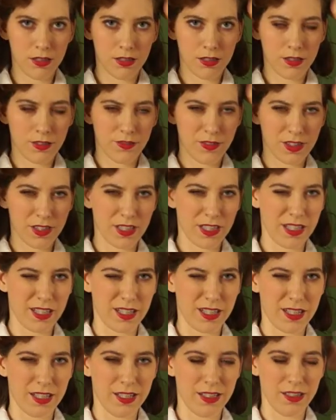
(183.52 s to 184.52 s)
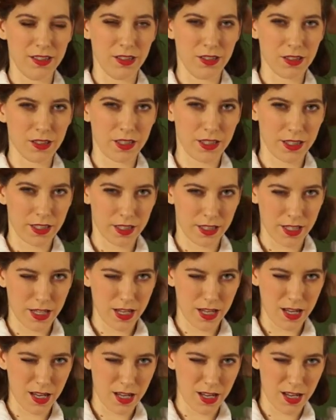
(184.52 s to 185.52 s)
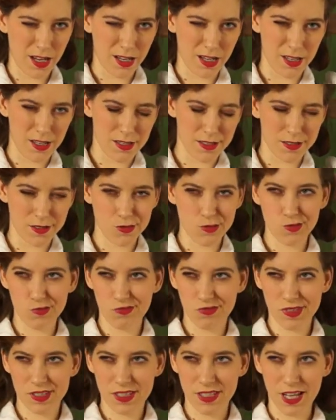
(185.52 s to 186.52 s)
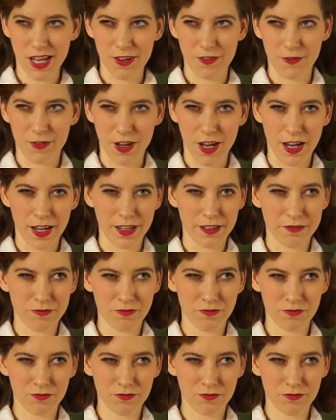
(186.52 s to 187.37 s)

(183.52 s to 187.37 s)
I feel like I kind of look like an 80s sci-fi